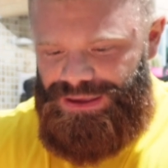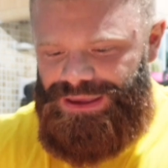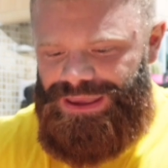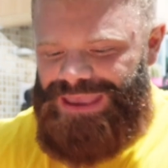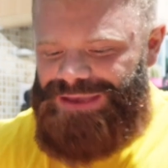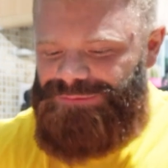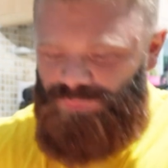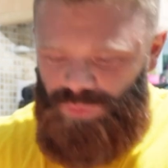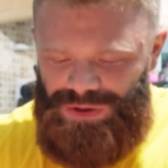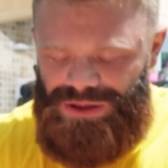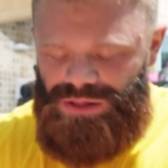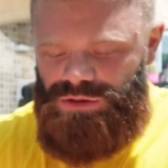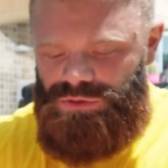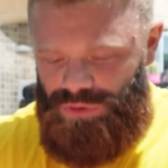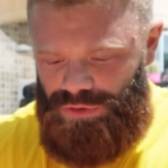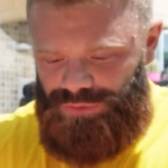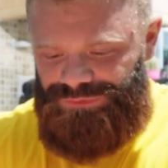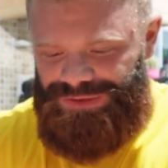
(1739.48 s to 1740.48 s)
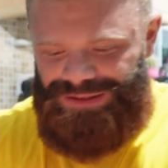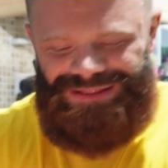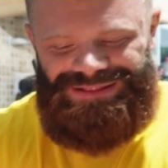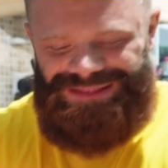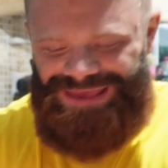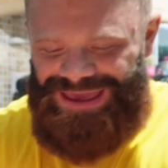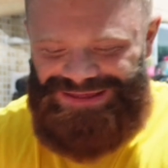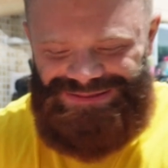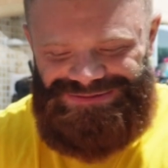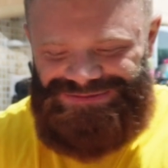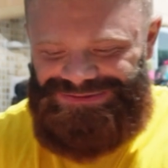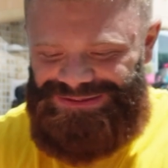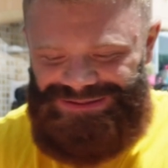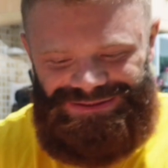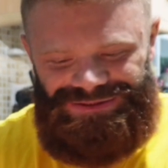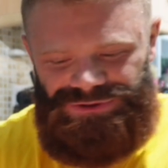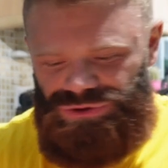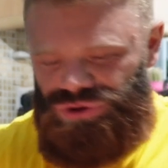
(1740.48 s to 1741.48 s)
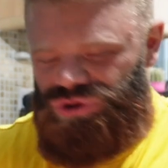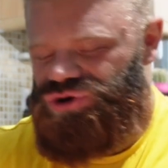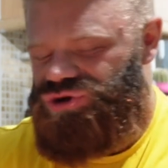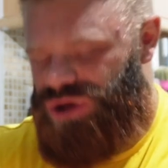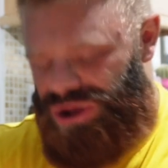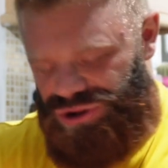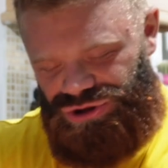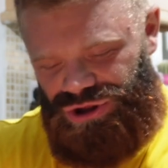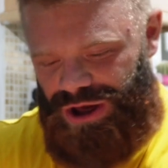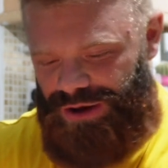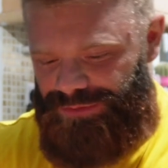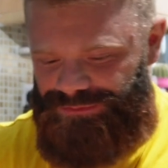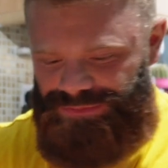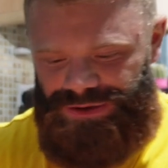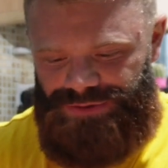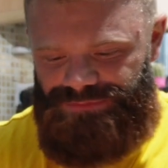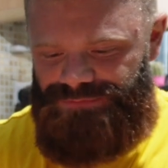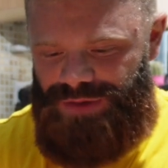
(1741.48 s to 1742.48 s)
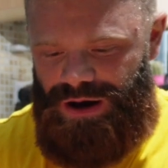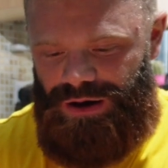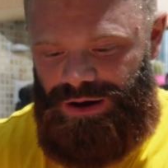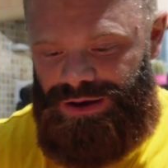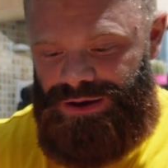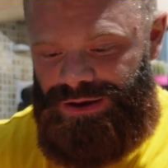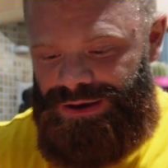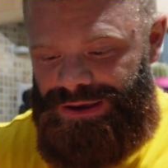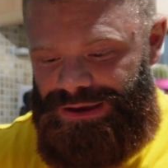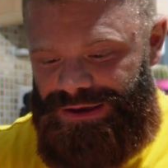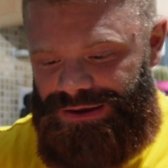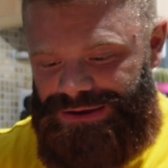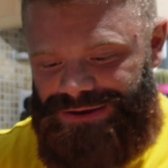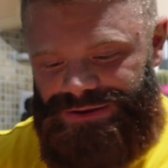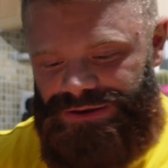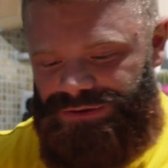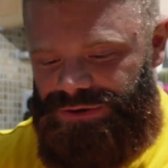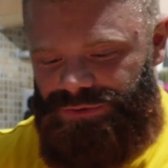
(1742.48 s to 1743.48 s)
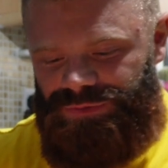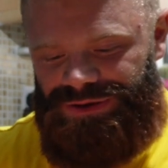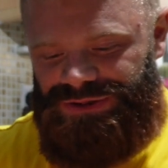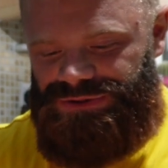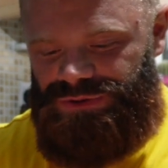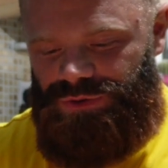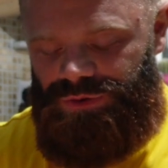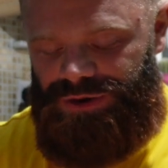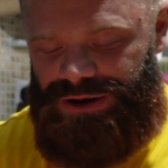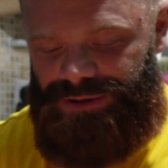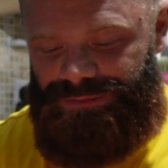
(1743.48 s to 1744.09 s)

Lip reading: It will. Yes, you shut up, you mug. You don't know what you're talking